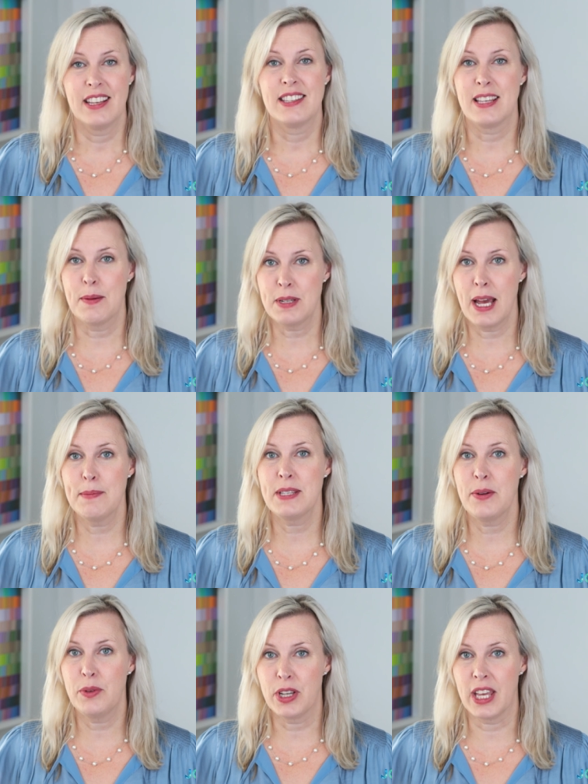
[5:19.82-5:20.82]
Sometimes
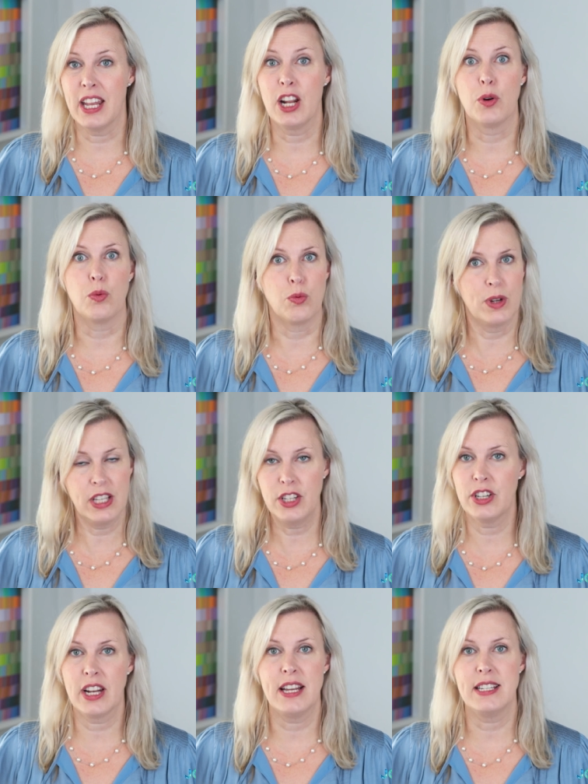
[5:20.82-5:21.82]
I will get a really
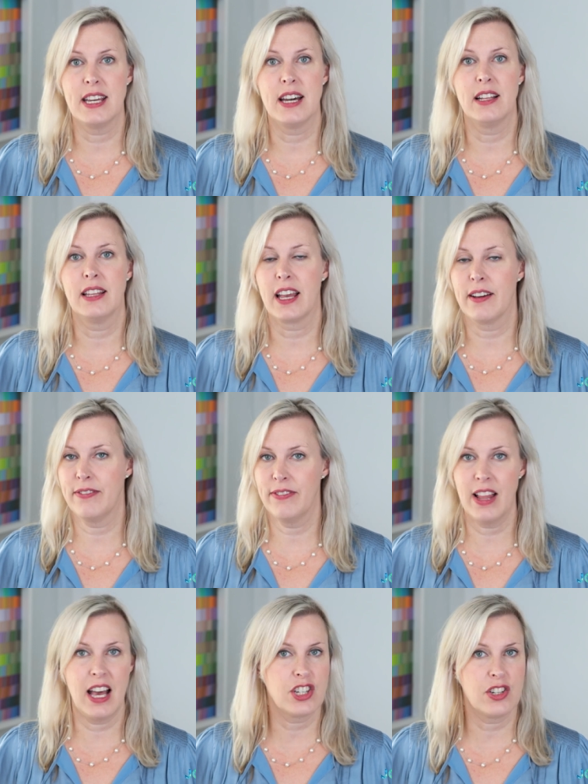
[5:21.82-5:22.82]
good idea, like a
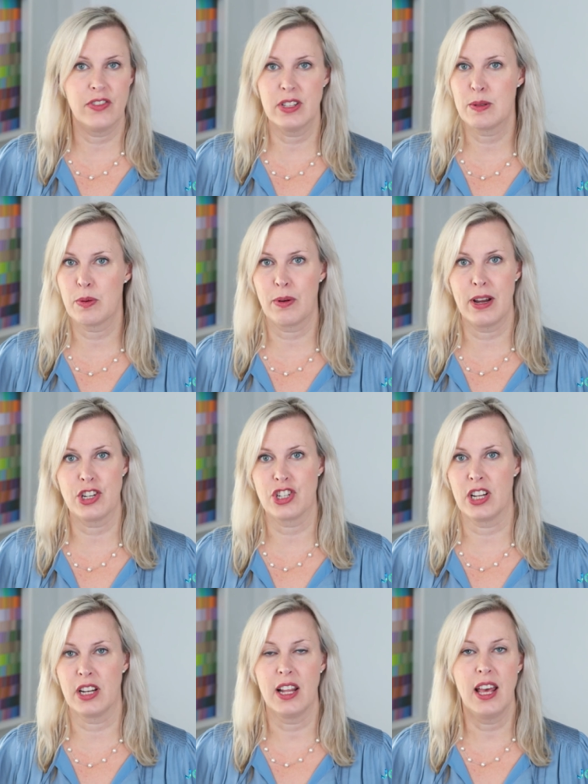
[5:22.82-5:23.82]
flash of
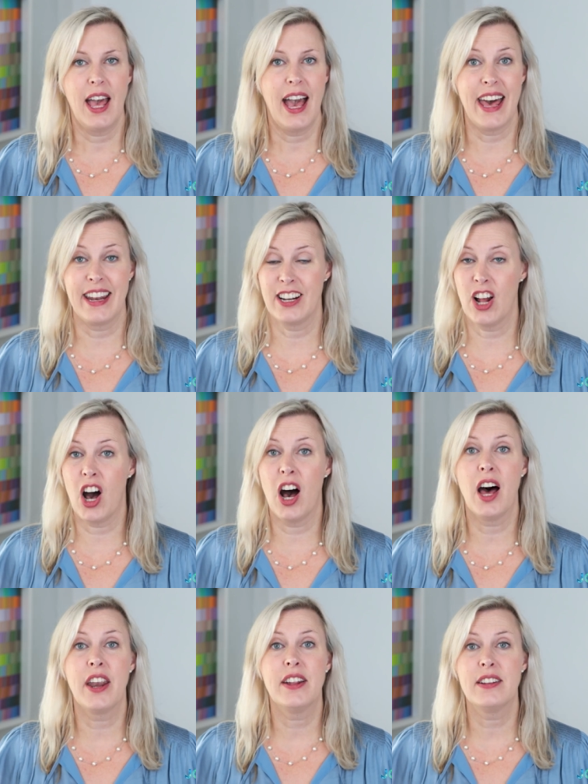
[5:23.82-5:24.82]
inspiration, at an
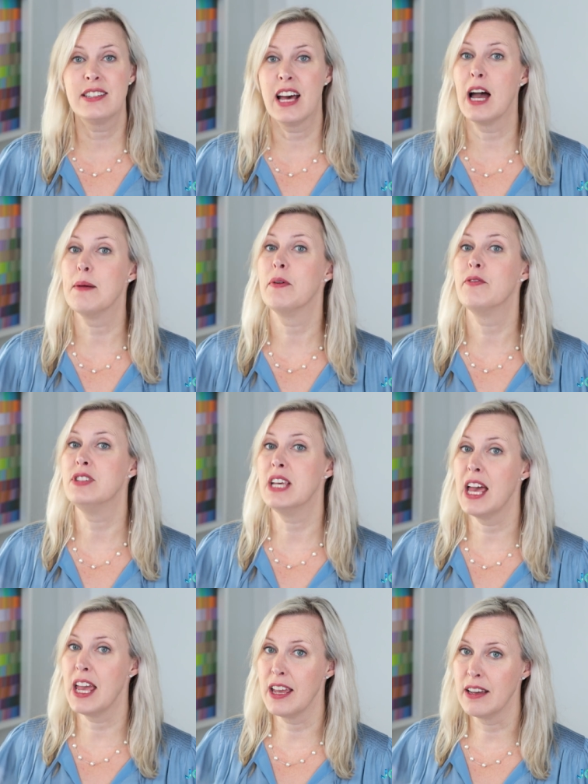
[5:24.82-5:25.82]
odd time of
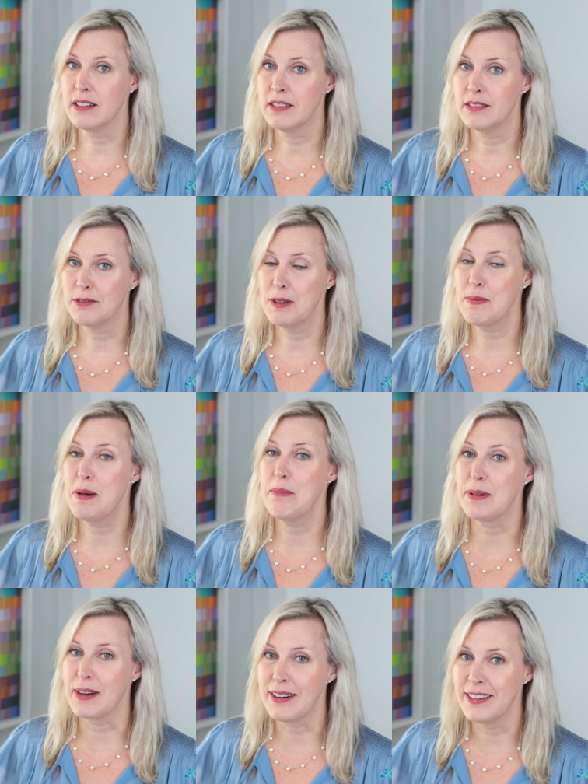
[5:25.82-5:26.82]
day.
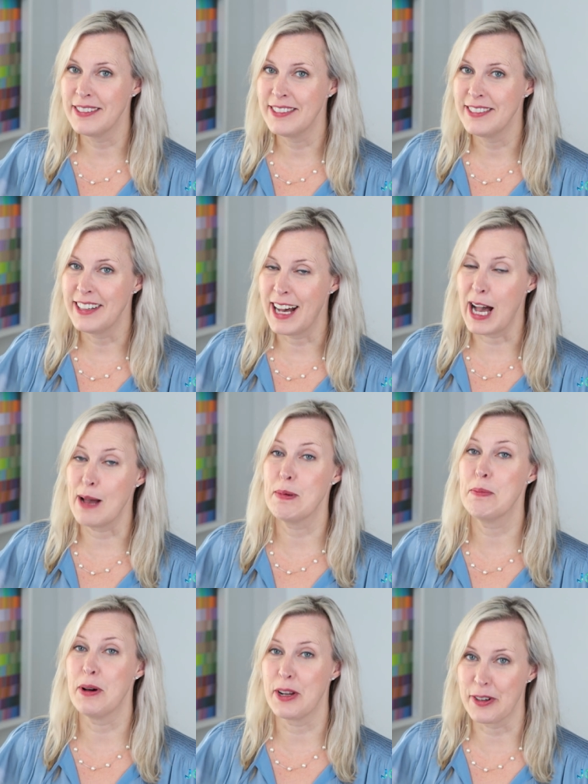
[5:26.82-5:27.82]
Remember, I'm
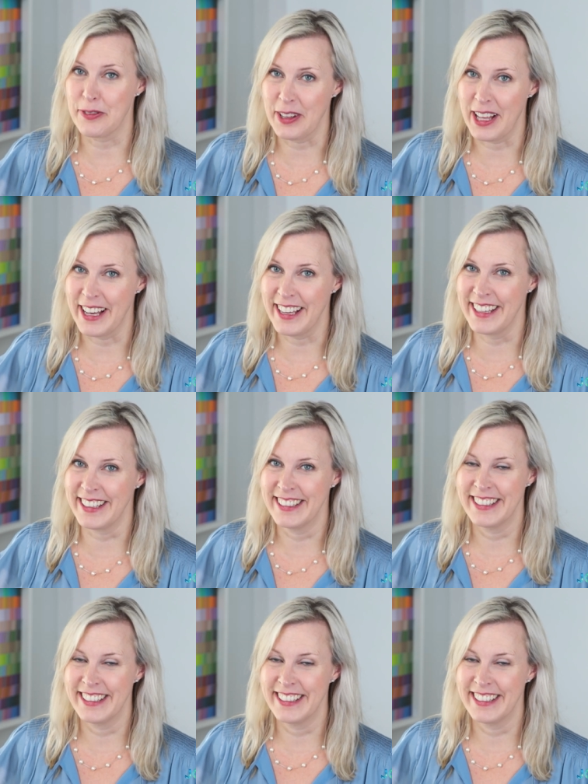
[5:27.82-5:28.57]
a butterfly.